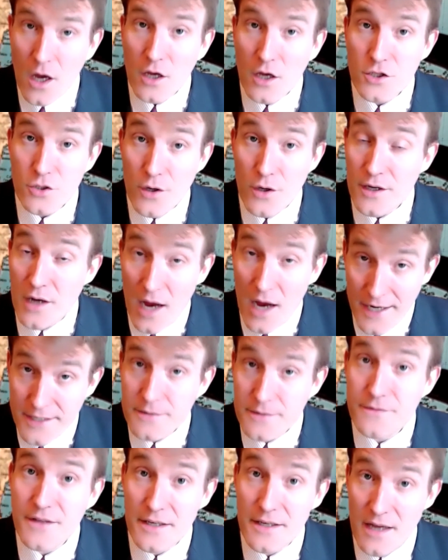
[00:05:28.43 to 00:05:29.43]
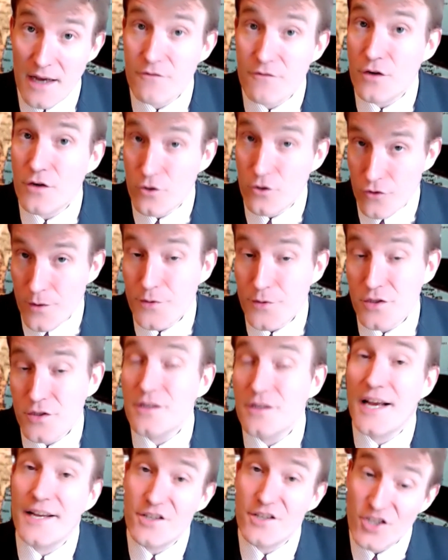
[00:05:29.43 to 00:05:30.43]
so an item that have
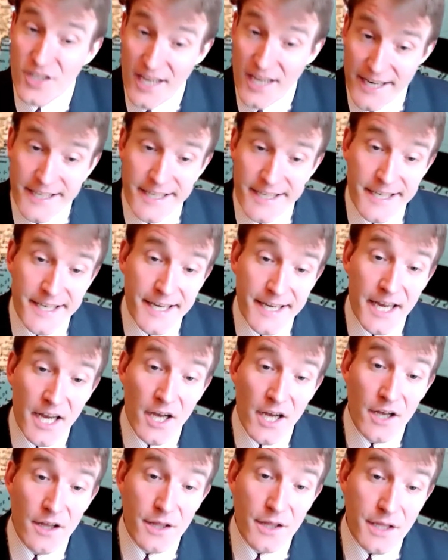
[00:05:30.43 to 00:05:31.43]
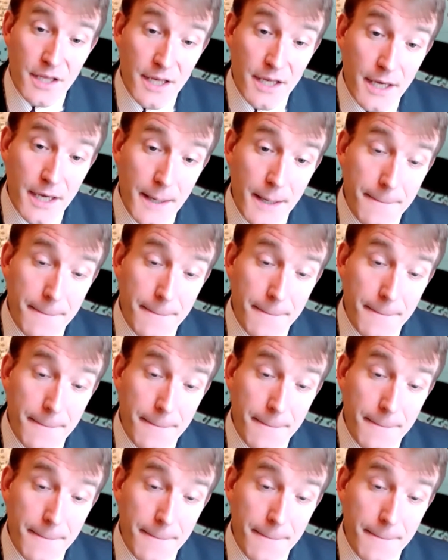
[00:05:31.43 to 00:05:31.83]
encryption, and secondly, the